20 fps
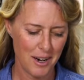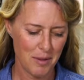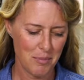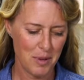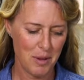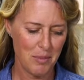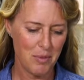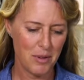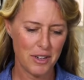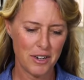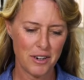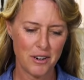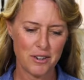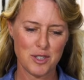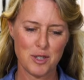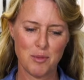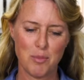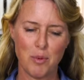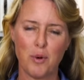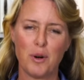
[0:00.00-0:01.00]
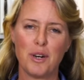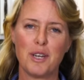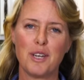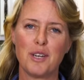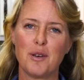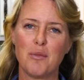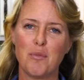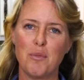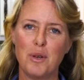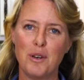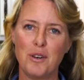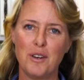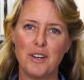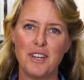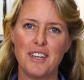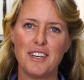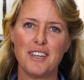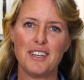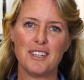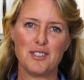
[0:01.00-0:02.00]
People in our supporting
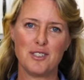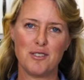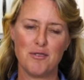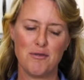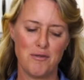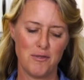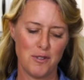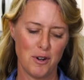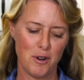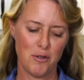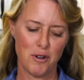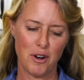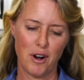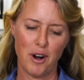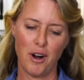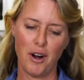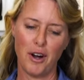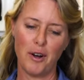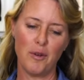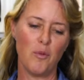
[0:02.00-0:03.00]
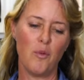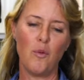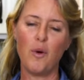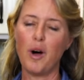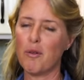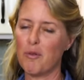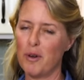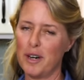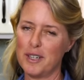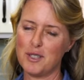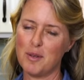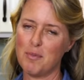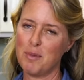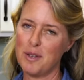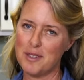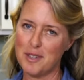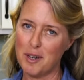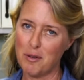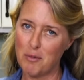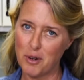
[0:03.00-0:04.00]
community get to vote on what
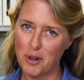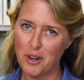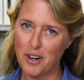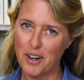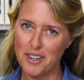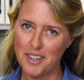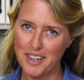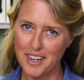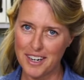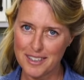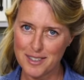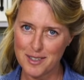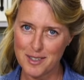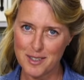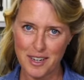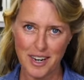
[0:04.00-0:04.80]
recipes I work on next.